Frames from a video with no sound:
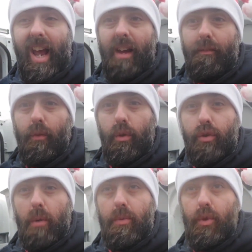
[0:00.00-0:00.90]
get a handful
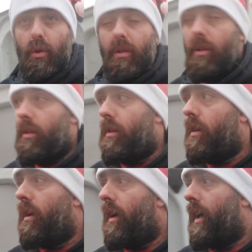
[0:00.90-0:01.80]
of jobs done,
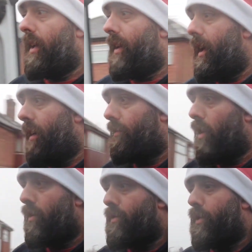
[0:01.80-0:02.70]
and then I've
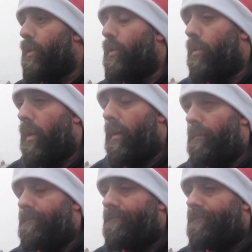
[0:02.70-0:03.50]
got to